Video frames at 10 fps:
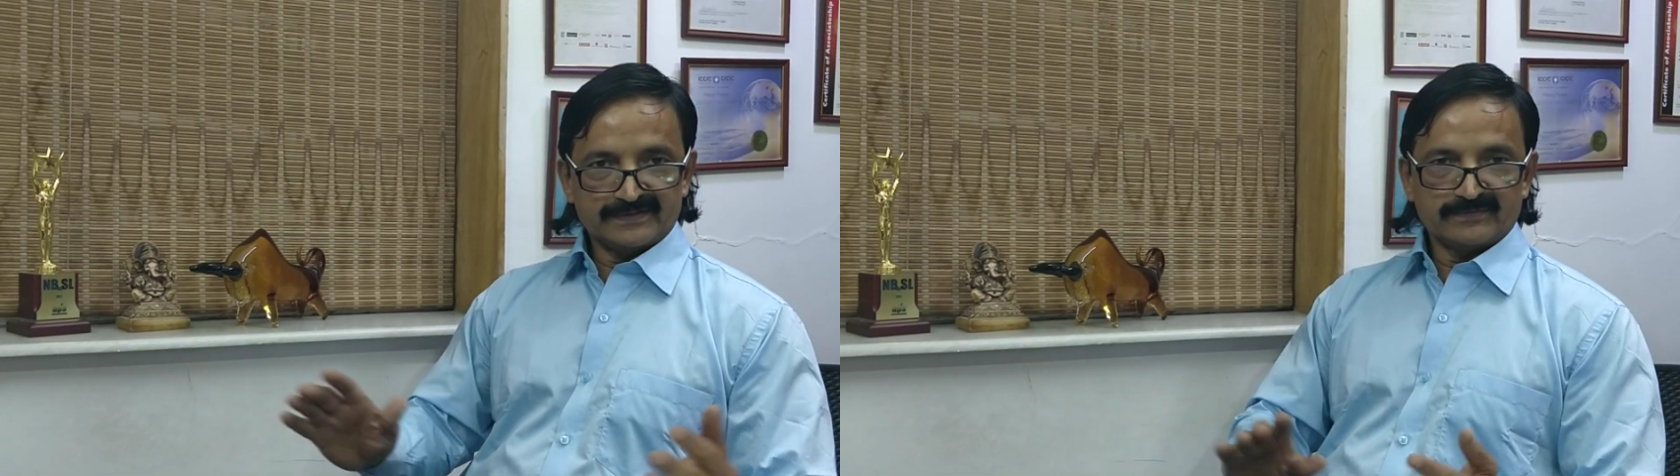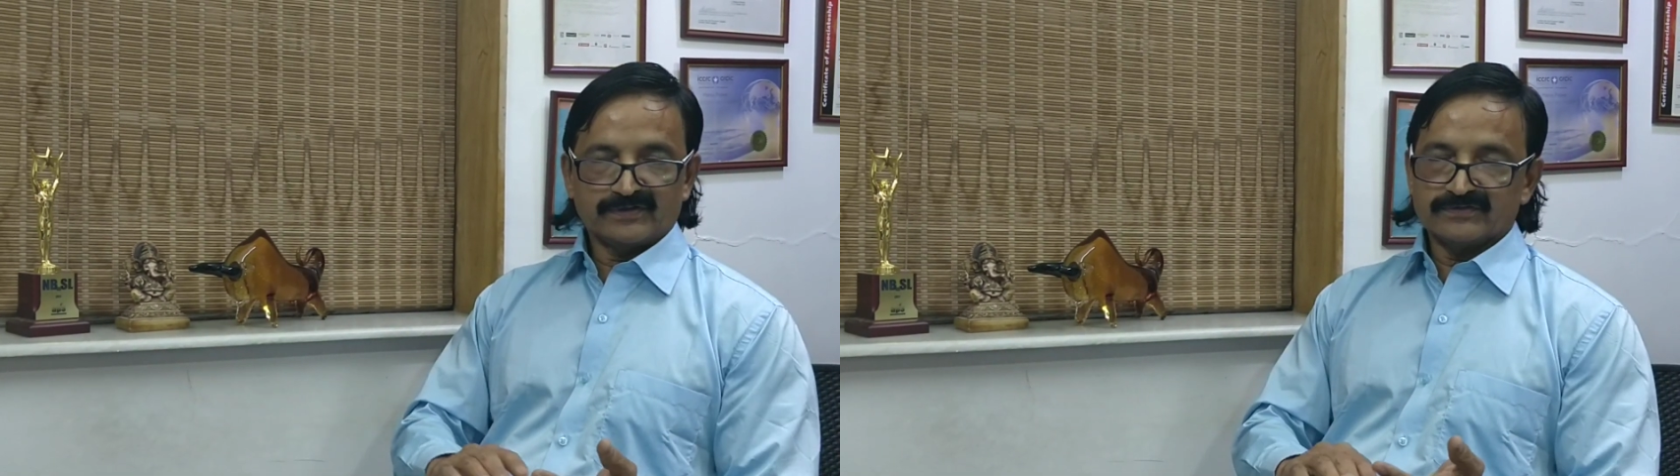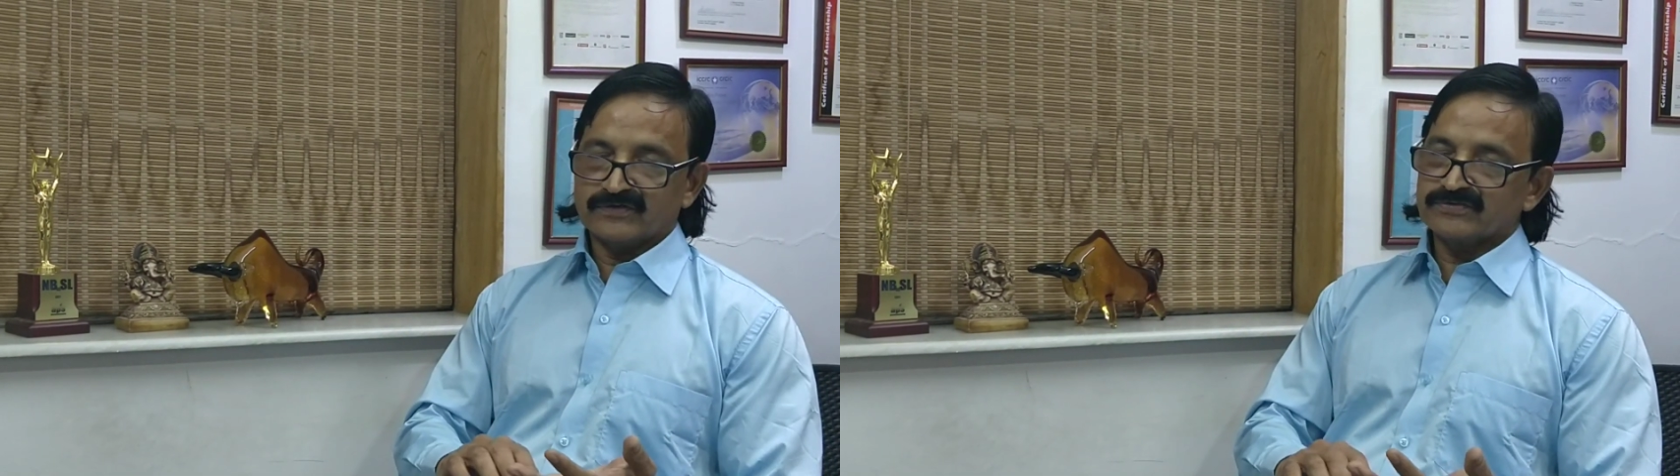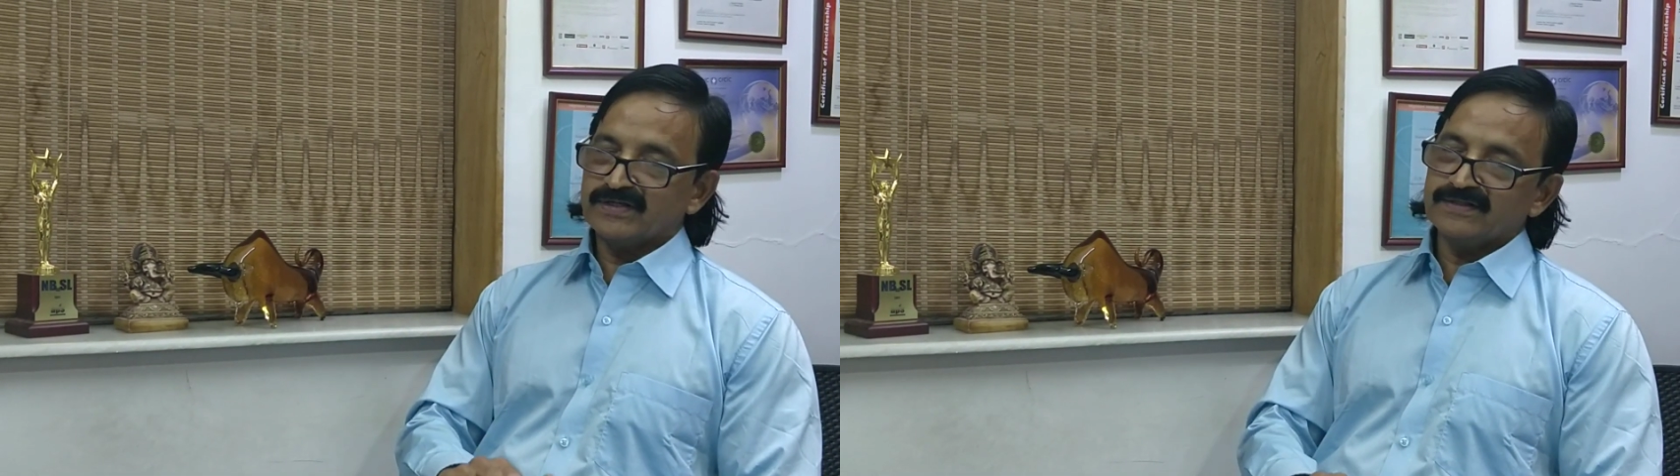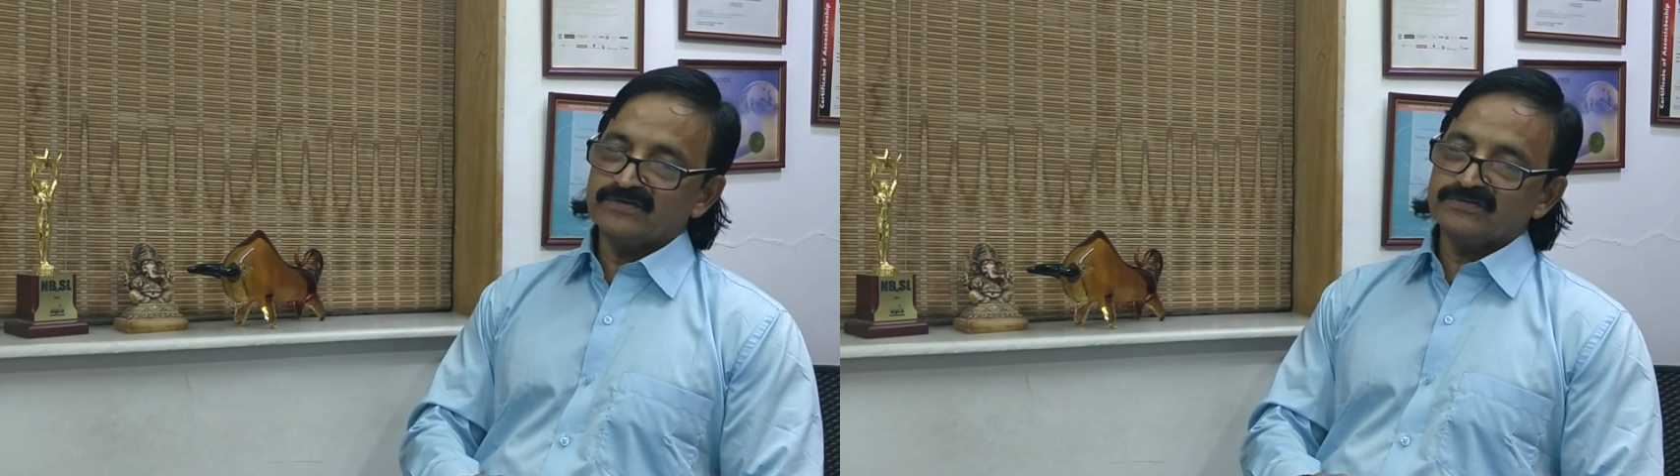because
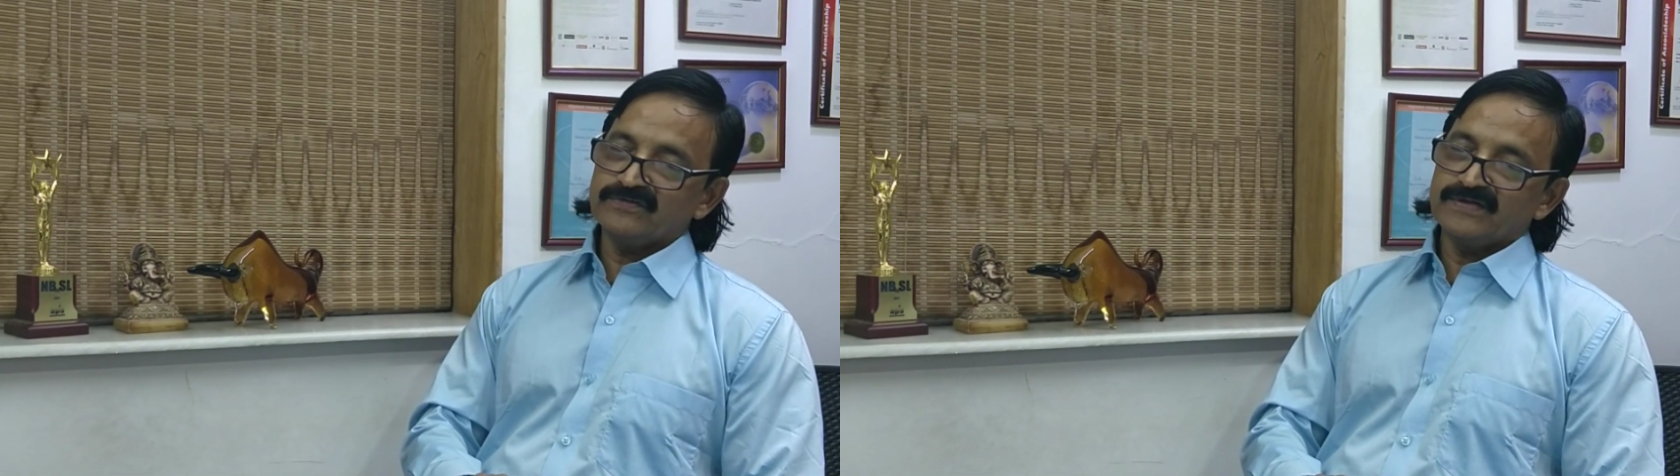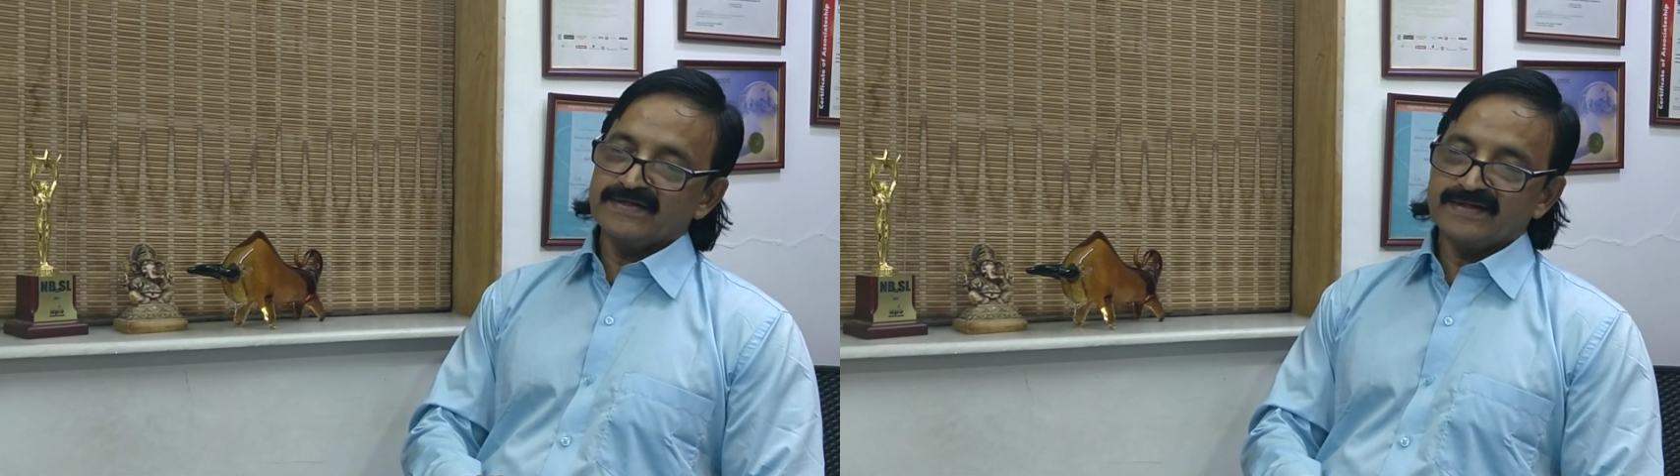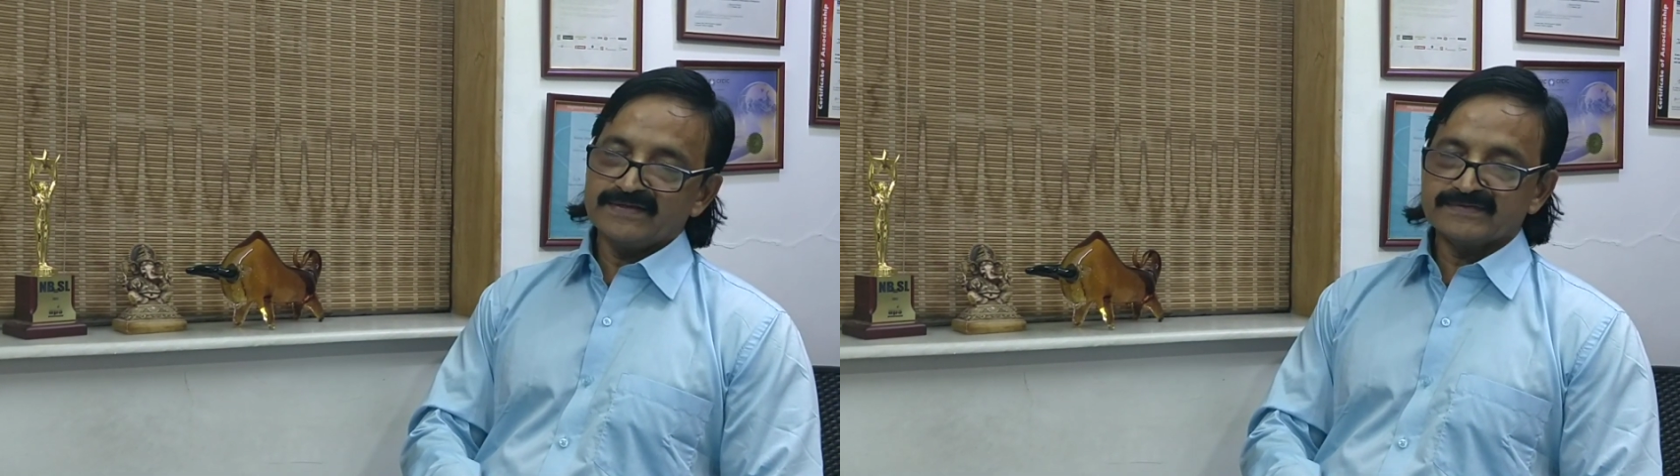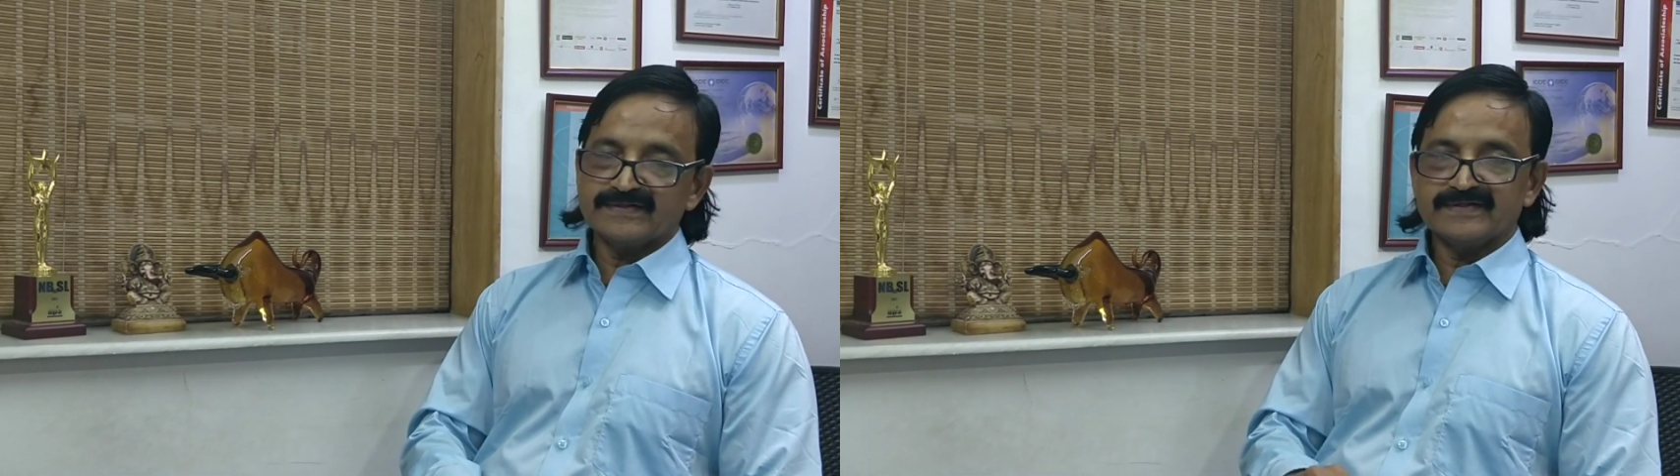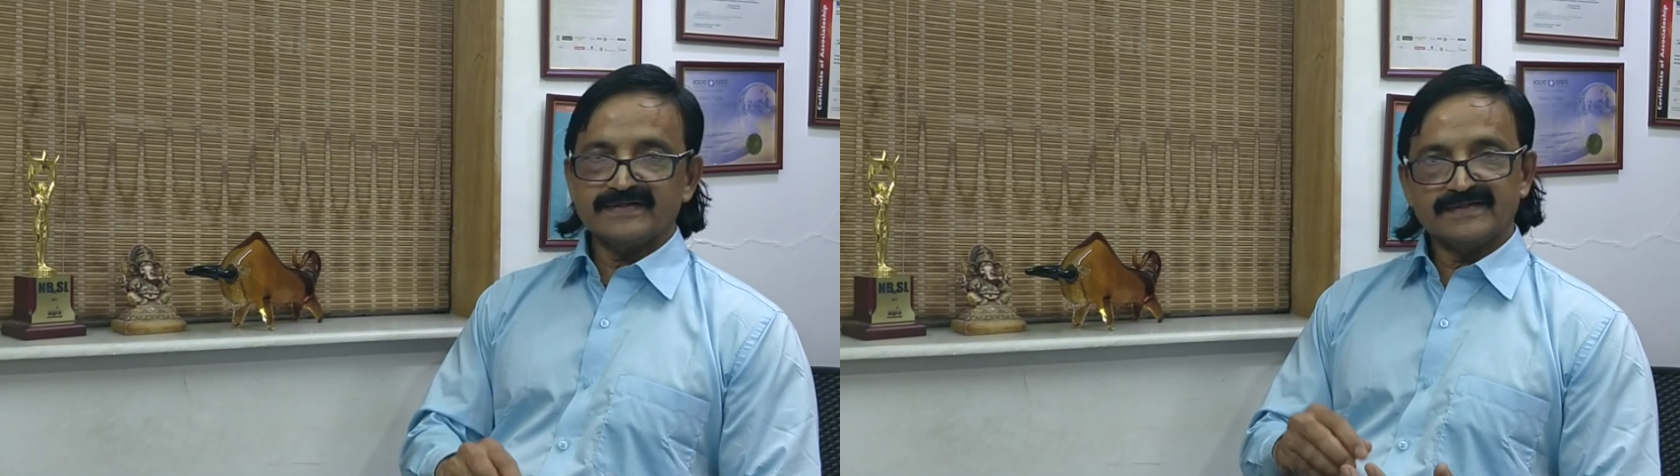Australia is also a very nice
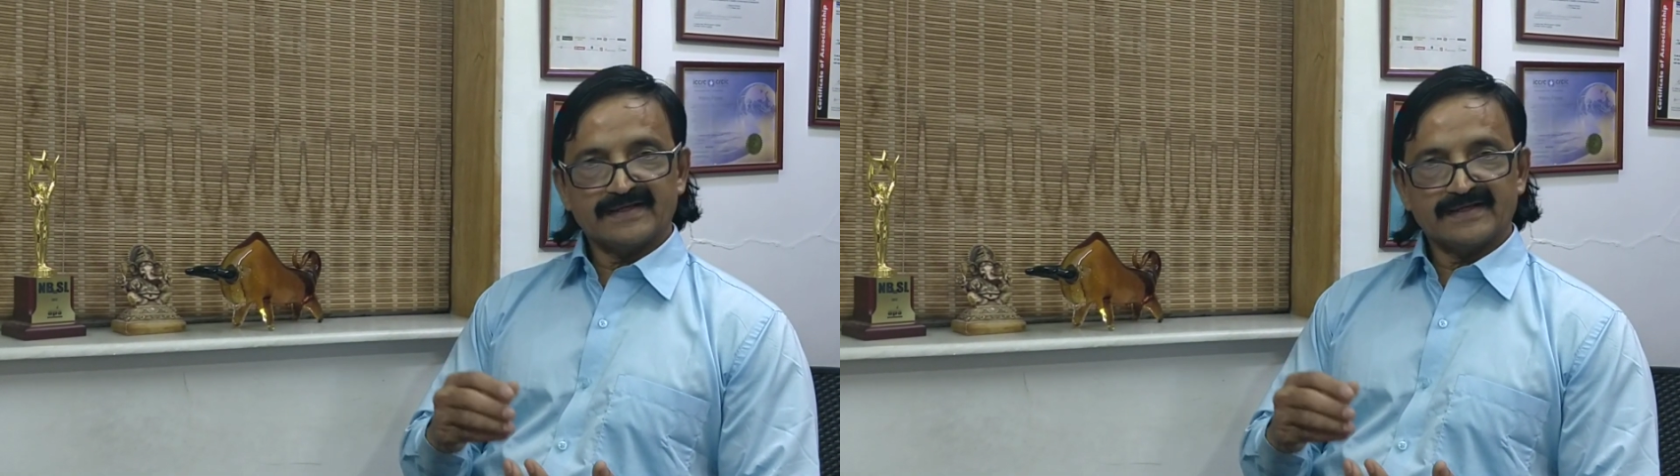country,